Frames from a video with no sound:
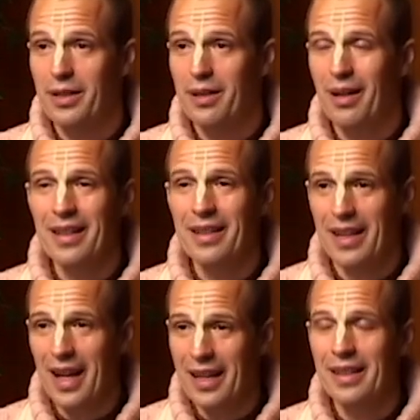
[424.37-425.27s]
So I
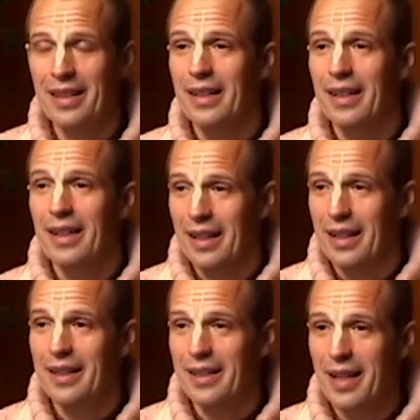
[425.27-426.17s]
stayed
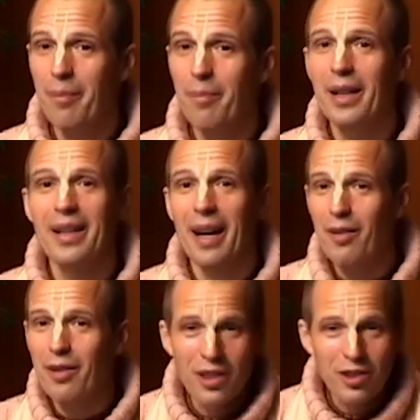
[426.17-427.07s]
in the temple, and I
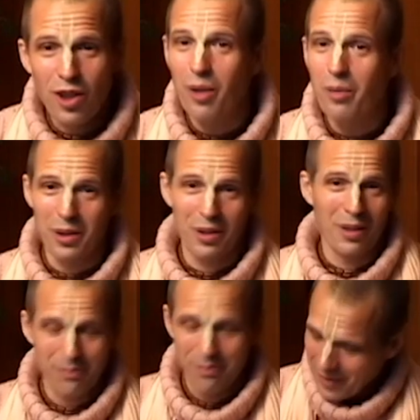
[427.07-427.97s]
was in
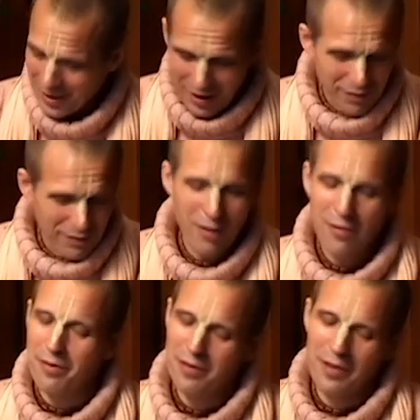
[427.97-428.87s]
turmoil
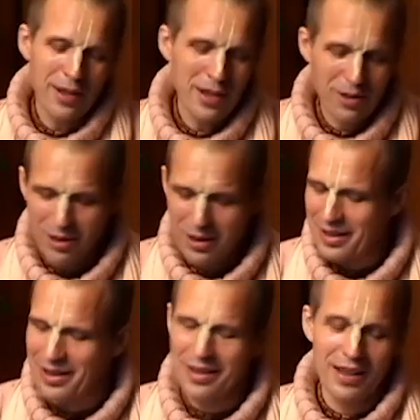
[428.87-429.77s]
for various
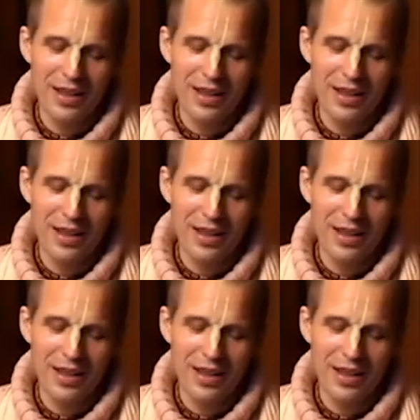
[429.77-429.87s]
reasons,